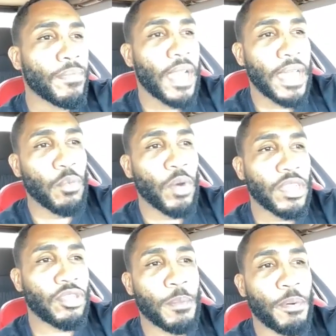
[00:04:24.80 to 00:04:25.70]
I didn't want to
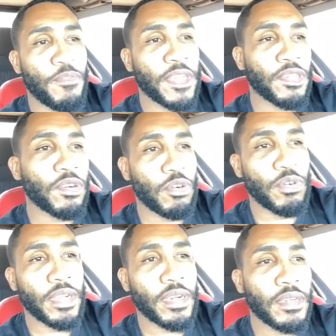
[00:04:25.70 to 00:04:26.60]
start a professional
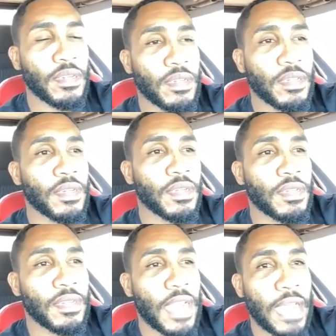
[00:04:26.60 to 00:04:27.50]
career
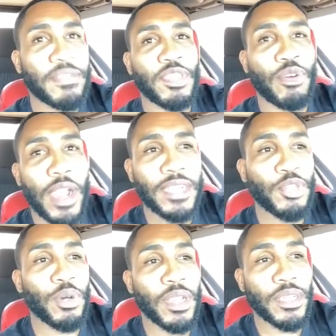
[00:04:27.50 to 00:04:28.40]
after trying
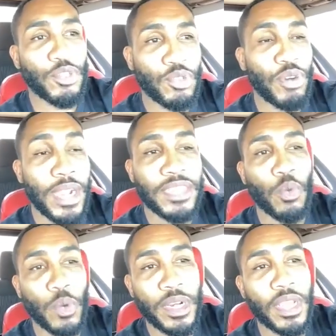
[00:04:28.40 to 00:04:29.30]
to
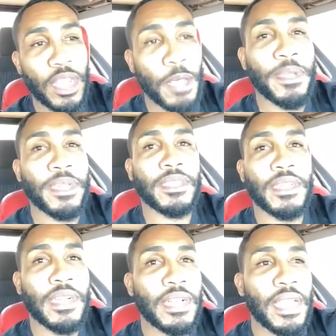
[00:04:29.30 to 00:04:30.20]
win the Olympics
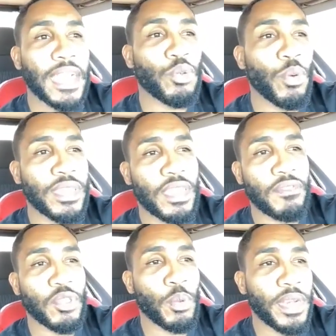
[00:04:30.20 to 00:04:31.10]
at 27,
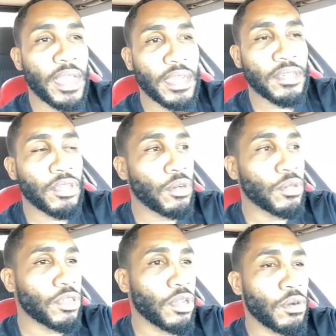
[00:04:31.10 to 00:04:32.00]
28 years old.
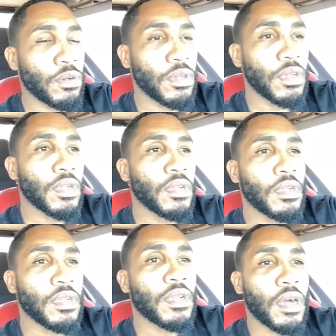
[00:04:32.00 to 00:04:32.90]
So
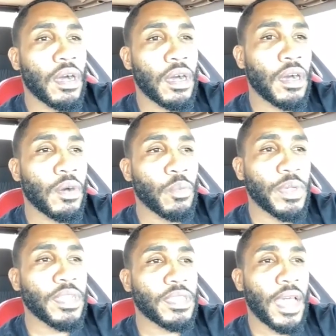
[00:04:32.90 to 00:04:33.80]
we
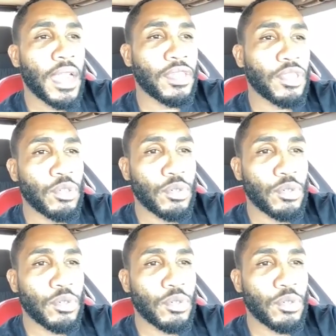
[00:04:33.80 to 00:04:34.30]
decided to